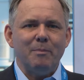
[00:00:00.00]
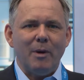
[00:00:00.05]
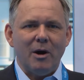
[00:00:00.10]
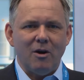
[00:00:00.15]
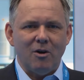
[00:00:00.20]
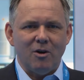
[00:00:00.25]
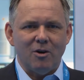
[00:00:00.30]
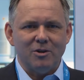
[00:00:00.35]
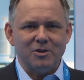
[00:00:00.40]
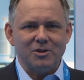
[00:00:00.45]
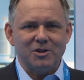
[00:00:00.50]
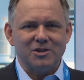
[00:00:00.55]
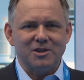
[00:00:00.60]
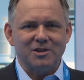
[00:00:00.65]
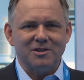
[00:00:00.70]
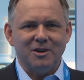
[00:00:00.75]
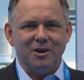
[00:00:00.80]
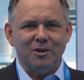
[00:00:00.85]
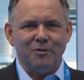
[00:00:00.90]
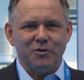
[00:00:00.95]

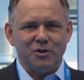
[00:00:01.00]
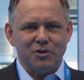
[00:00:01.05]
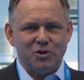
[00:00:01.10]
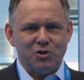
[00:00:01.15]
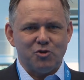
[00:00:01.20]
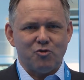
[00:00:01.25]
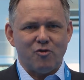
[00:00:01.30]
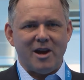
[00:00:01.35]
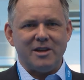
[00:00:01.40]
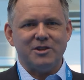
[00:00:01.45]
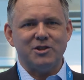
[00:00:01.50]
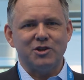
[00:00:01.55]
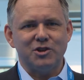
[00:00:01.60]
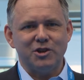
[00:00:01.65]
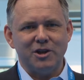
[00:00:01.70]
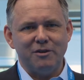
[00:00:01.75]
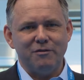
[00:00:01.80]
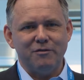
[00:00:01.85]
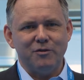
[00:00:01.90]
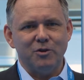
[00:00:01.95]
parts of the
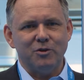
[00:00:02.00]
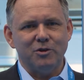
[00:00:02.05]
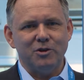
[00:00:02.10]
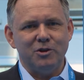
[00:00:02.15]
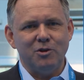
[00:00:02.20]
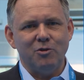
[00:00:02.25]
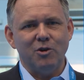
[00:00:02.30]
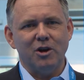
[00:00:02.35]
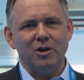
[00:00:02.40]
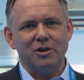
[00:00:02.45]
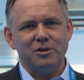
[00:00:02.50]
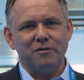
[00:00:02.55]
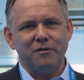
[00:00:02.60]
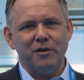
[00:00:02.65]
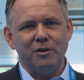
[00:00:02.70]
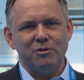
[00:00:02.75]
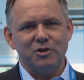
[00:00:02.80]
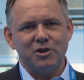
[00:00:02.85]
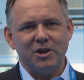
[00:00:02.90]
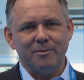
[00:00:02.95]
strategy for EULAR's
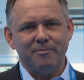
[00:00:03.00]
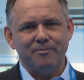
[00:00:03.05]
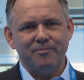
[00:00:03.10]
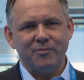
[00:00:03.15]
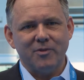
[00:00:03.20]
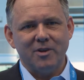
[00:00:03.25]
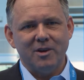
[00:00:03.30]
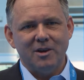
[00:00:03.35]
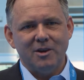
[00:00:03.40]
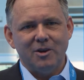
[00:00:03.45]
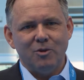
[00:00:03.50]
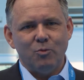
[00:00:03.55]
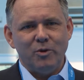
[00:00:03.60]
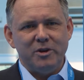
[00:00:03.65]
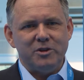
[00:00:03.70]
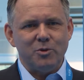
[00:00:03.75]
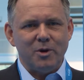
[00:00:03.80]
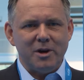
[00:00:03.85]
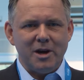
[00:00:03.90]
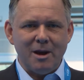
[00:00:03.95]
future. We
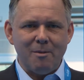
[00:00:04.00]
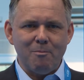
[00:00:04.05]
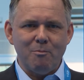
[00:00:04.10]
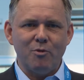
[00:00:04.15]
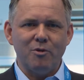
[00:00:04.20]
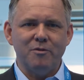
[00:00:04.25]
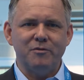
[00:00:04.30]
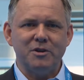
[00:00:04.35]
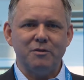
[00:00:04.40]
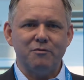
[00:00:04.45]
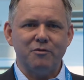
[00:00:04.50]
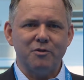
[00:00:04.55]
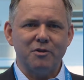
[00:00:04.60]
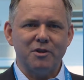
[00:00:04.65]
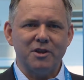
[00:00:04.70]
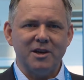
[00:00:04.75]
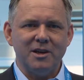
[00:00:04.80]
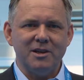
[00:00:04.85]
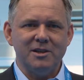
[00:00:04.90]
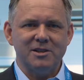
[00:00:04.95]
do a number of different
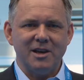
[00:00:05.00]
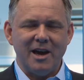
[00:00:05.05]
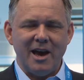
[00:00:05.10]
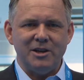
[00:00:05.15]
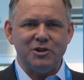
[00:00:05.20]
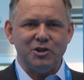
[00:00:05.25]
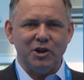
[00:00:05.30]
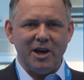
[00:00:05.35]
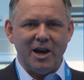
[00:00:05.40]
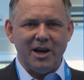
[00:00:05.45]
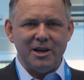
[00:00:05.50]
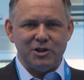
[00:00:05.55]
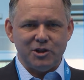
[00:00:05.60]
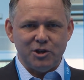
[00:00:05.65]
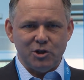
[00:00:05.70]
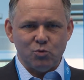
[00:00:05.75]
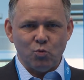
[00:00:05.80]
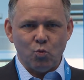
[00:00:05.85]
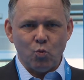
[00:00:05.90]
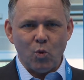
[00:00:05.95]
things. Education
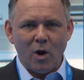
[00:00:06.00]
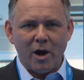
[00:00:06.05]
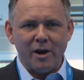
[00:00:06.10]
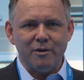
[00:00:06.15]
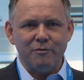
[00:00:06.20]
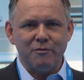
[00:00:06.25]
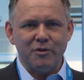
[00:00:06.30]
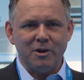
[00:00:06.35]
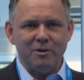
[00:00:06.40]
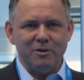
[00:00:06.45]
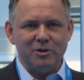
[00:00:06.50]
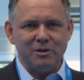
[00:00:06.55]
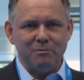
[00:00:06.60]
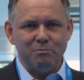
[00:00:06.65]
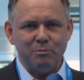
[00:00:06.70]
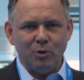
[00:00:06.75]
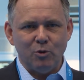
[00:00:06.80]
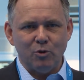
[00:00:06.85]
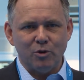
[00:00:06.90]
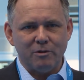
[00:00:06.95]
is one of those
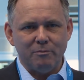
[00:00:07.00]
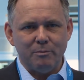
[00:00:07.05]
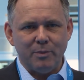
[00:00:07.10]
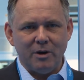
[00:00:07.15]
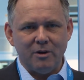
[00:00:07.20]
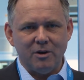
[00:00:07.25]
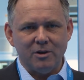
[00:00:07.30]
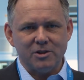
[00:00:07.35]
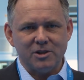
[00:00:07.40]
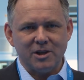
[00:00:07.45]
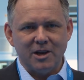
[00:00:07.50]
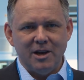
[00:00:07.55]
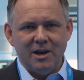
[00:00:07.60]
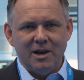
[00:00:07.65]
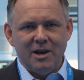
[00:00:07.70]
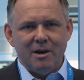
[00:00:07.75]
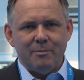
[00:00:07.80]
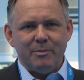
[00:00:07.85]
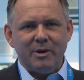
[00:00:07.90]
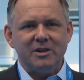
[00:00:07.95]
important parts
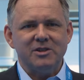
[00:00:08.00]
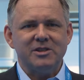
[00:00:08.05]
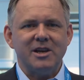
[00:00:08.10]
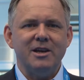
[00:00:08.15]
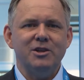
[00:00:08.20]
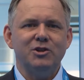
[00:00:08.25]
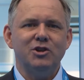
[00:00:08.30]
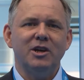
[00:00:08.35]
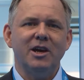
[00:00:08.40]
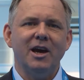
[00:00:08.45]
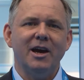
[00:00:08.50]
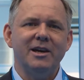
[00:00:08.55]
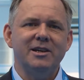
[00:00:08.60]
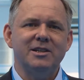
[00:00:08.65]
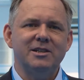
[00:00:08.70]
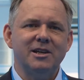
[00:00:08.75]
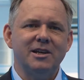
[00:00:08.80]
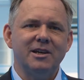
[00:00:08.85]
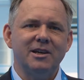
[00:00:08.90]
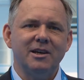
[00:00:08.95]
because
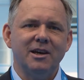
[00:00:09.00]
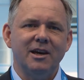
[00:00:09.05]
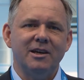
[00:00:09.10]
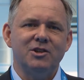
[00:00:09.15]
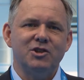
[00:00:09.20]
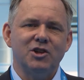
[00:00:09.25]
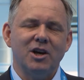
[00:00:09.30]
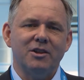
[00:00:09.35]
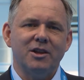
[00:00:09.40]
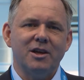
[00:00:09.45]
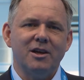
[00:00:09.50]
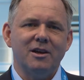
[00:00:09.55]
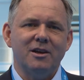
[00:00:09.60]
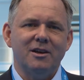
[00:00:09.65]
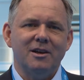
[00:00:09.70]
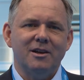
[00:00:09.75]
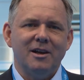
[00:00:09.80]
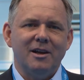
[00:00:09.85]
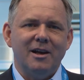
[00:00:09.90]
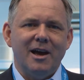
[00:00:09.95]
educating each other,
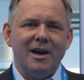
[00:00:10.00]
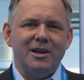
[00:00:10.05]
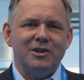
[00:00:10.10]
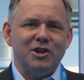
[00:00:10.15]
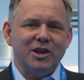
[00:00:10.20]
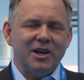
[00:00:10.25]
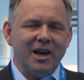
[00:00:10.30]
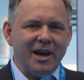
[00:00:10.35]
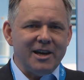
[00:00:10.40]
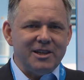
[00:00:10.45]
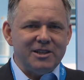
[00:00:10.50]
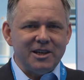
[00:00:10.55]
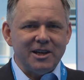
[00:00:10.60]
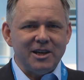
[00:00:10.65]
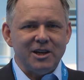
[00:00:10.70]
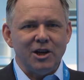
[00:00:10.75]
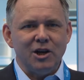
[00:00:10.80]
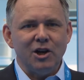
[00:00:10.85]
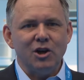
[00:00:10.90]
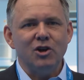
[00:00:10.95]
educating
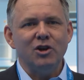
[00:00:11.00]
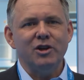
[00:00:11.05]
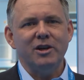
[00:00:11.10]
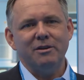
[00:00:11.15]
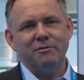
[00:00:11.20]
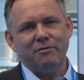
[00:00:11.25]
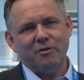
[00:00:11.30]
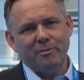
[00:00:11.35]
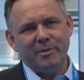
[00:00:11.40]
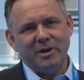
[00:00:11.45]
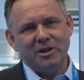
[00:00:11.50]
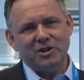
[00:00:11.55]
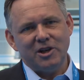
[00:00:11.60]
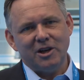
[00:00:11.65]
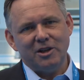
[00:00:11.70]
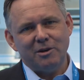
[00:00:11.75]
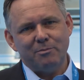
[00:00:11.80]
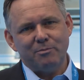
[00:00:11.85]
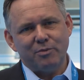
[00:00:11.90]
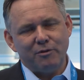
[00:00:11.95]
and learning from each
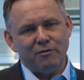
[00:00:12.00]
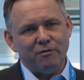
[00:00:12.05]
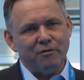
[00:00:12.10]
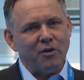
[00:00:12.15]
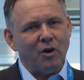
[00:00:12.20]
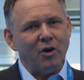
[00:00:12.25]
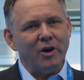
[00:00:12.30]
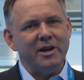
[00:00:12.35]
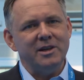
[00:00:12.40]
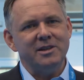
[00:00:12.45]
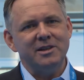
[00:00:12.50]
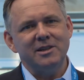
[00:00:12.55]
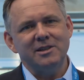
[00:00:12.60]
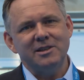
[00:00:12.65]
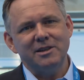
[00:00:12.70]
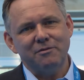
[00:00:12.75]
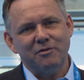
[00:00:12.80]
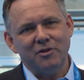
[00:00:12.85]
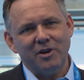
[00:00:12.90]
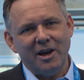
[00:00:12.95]
other, providing
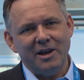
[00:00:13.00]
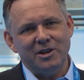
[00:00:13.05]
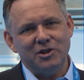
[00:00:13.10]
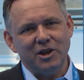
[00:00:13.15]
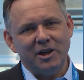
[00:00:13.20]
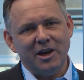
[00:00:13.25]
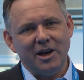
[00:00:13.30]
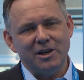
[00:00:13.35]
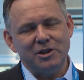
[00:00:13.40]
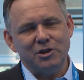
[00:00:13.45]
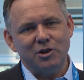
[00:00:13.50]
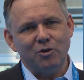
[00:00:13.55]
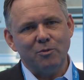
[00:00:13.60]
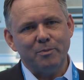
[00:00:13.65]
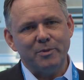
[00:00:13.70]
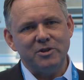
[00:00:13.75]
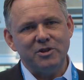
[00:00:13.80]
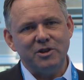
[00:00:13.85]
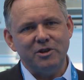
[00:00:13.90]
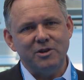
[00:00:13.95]
different educational
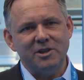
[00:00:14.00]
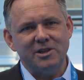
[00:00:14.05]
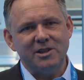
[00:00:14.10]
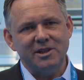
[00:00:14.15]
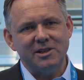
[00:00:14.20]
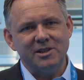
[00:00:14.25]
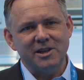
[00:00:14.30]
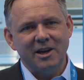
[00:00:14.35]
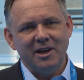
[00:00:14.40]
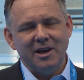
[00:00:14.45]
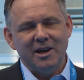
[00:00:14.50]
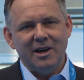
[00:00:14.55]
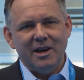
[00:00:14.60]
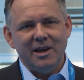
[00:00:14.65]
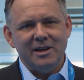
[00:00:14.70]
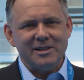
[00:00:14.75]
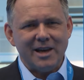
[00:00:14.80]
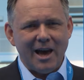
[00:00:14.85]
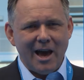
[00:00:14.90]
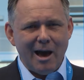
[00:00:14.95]
opportunities
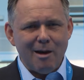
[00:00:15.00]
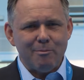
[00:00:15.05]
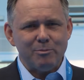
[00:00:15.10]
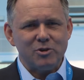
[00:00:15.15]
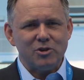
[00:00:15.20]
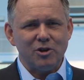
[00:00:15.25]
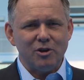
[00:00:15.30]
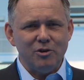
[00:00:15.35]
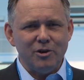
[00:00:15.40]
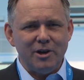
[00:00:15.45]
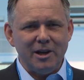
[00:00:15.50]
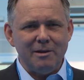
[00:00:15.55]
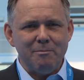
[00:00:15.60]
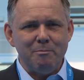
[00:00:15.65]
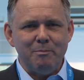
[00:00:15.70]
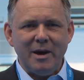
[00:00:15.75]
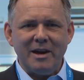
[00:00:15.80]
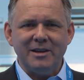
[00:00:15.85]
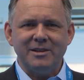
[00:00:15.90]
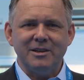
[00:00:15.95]
is absolutely
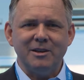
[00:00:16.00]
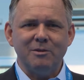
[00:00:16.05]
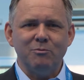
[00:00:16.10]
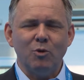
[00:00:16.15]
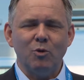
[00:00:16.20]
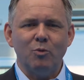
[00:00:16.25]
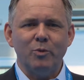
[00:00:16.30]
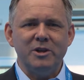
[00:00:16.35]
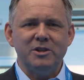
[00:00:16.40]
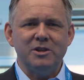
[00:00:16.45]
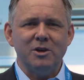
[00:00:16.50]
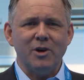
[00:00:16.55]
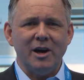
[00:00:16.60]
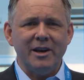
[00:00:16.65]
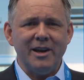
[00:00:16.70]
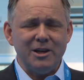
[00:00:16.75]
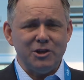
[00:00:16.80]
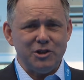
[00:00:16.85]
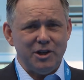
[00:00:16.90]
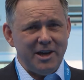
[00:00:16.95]
embedded in what we do.
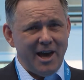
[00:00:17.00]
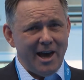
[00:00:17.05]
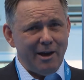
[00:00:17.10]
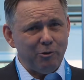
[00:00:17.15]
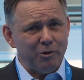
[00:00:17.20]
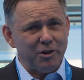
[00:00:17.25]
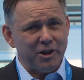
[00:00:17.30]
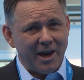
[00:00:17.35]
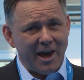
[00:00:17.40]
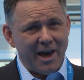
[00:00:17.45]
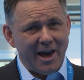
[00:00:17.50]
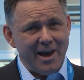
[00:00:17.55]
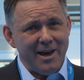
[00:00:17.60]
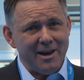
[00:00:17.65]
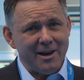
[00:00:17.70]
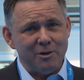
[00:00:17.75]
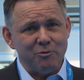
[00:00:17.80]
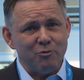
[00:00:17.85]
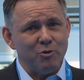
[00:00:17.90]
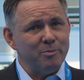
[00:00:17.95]
And actually healthcare,
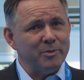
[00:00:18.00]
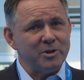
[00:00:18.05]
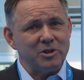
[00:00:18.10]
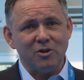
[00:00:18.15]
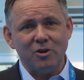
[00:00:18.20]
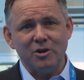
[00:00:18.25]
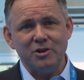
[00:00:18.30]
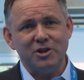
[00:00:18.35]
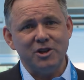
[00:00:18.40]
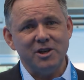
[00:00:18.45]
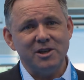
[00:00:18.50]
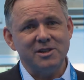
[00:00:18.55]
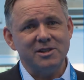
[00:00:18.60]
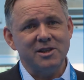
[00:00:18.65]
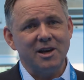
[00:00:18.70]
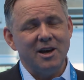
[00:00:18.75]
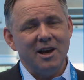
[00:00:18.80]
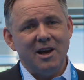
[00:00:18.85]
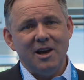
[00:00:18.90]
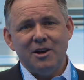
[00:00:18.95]
and rheumatology is
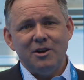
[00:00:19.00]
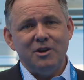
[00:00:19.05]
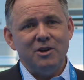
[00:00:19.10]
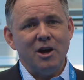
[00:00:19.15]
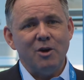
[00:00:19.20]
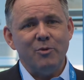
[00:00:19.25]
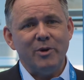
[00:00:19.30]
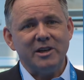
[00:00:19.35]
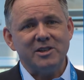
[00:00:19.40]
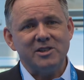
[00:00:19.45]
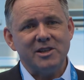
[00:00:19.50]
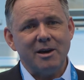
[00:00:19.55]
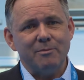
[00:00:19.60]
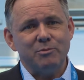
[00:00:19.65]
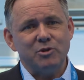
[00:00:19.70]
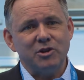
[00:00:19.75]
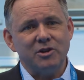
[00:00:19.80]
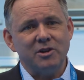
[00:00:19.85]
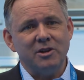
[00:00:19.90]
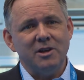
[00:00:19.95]
no
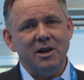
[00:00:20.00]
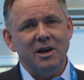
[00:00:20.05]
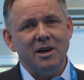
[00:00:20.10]
exception,